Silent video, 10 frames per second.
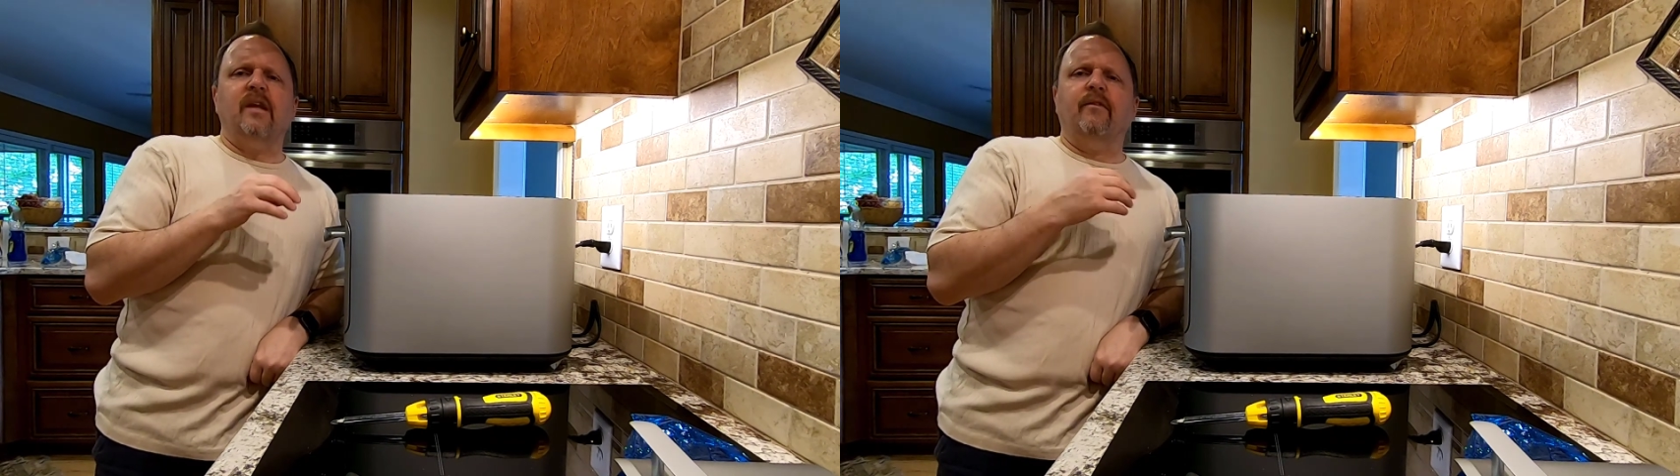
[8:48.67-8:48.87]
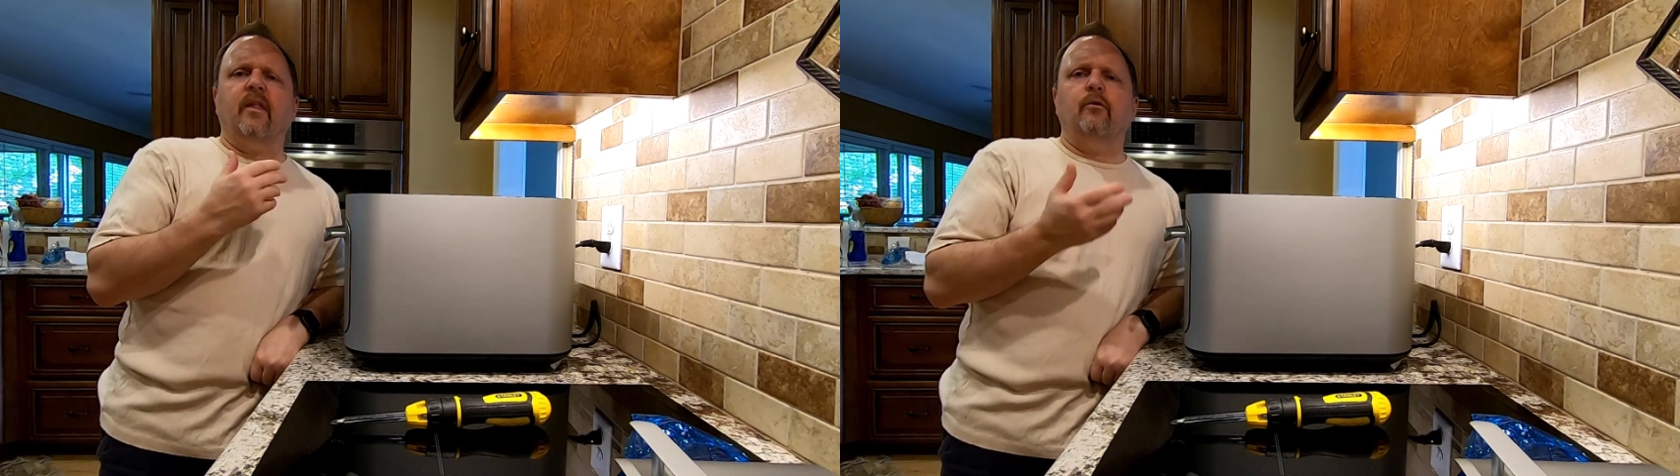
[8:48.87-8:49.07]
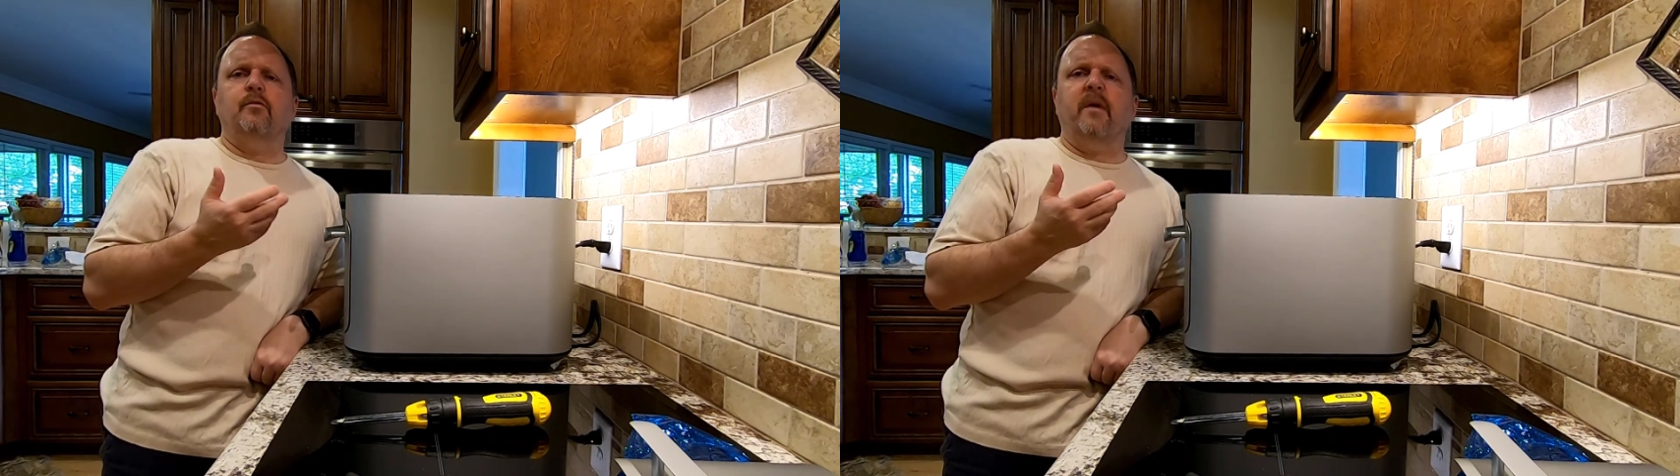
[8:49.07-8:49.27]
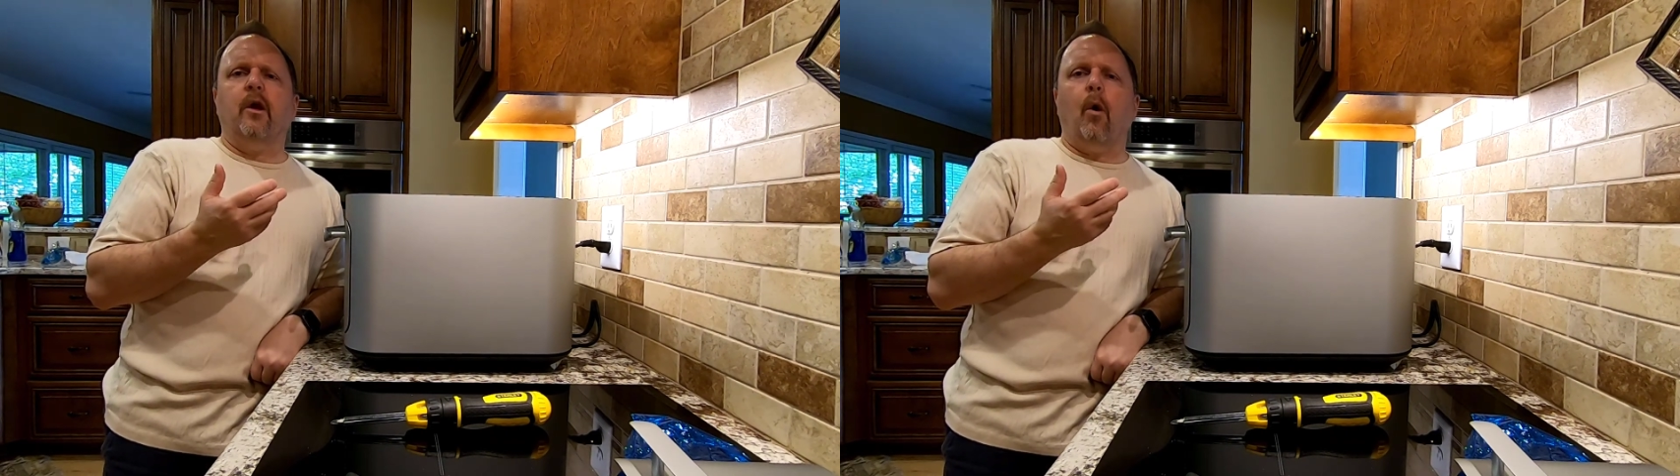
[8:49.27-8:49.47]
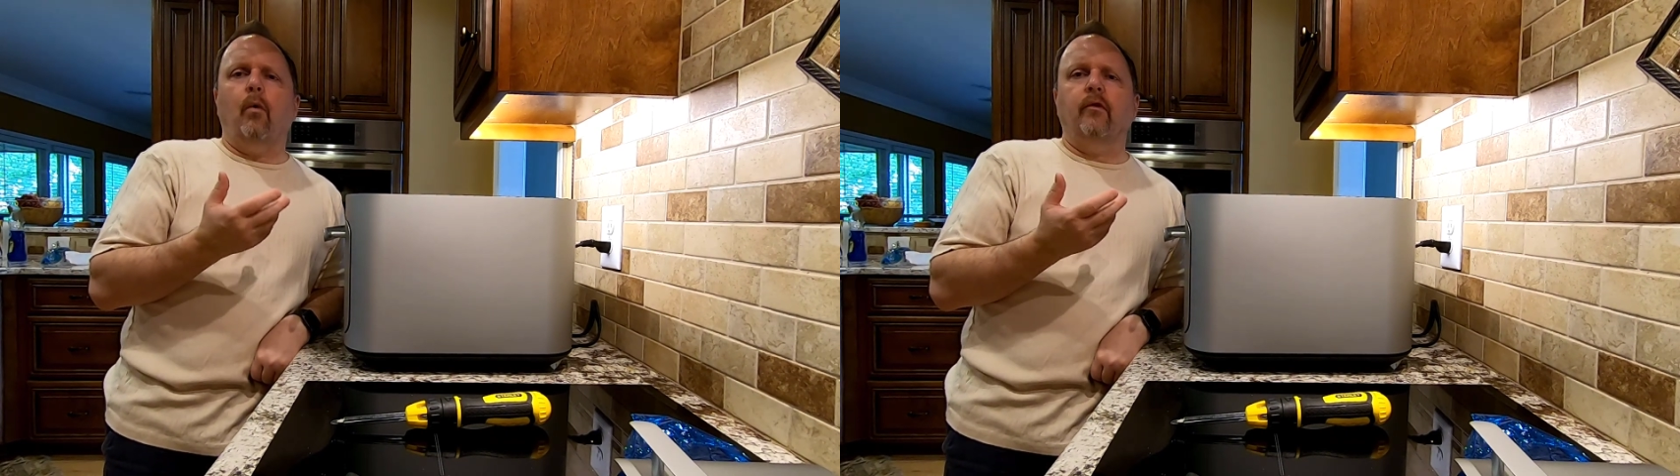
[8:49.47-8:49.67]
everything was
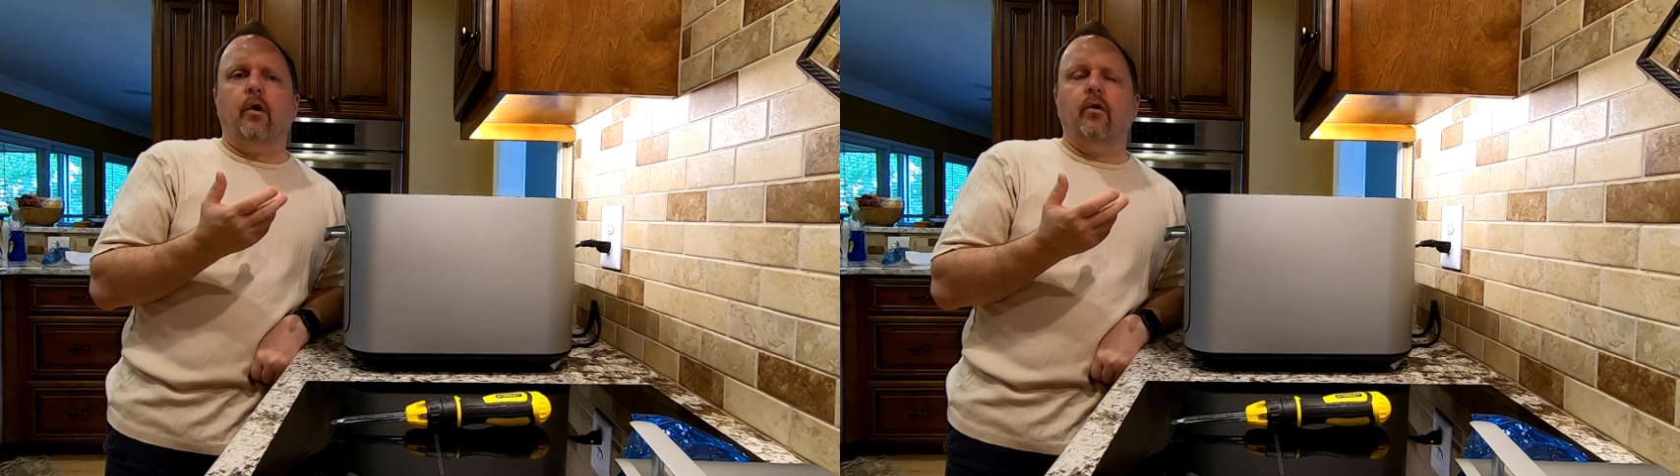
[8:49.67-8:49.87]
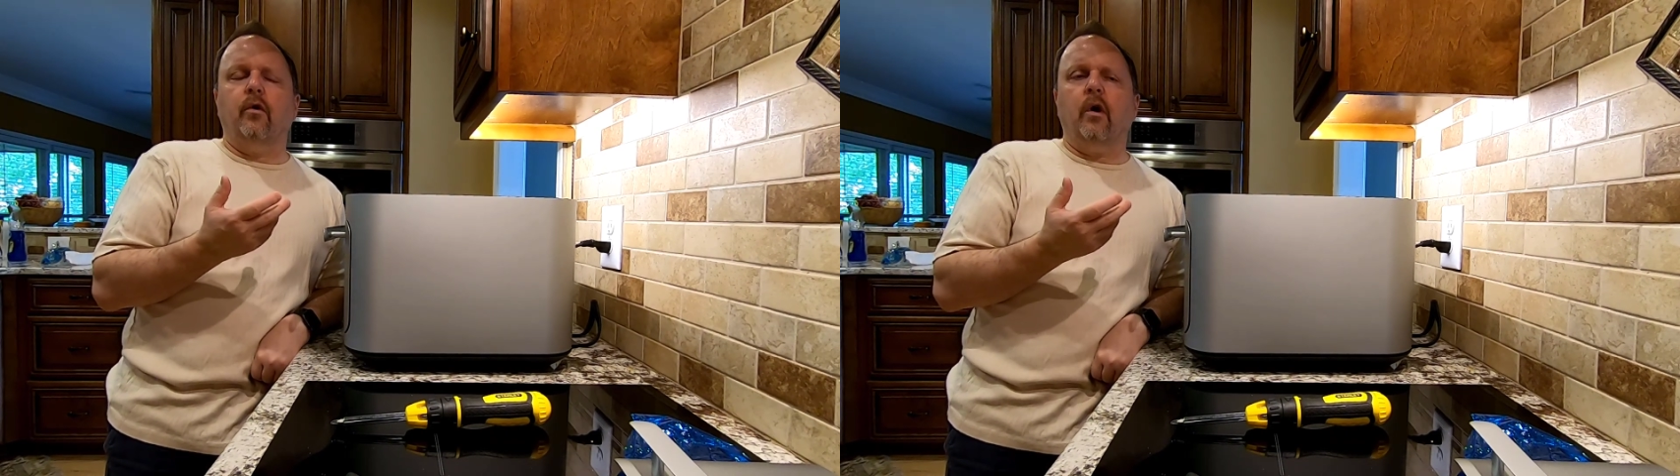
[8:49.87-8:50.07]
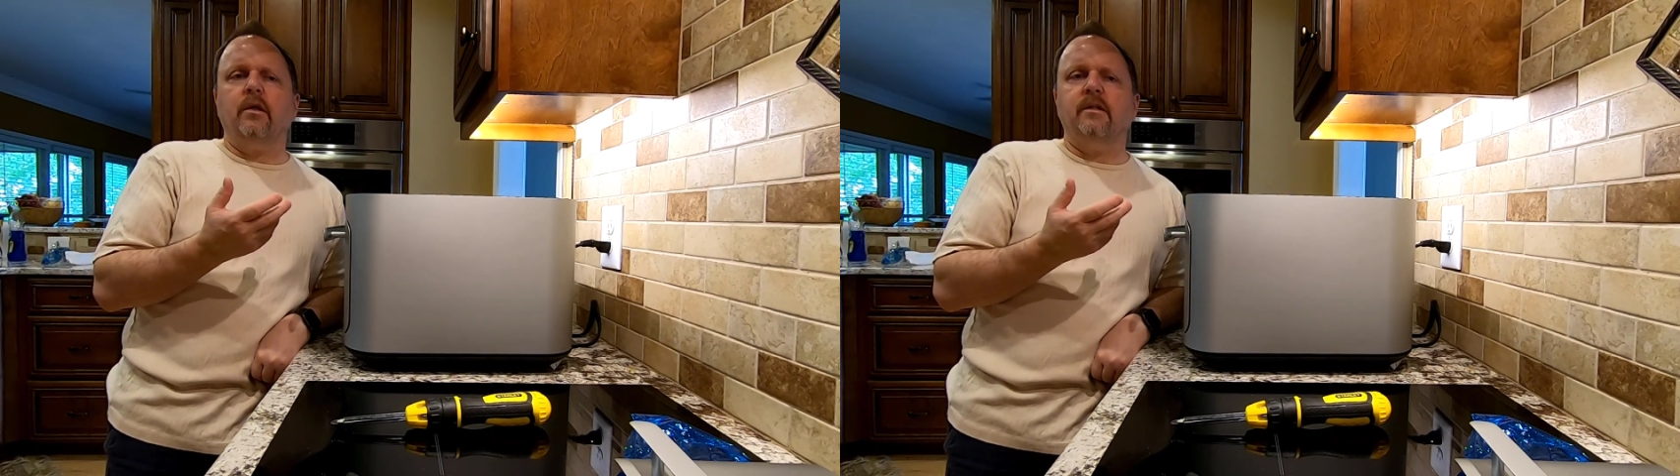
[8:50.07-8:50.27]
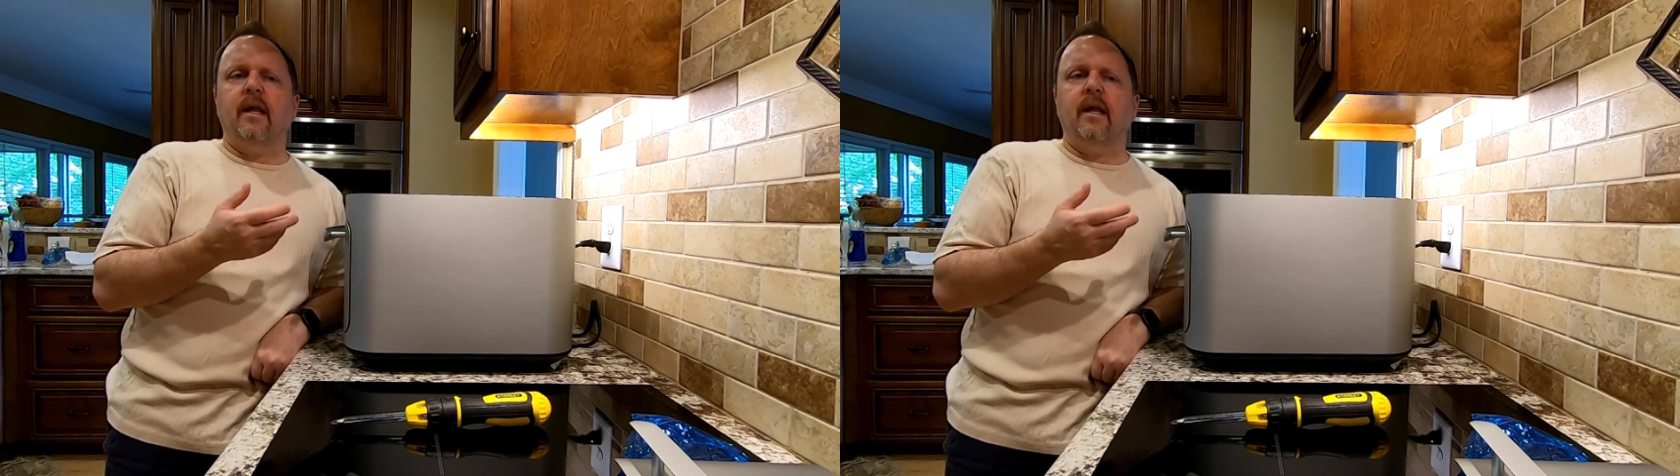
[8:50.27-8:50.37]
being overcooked,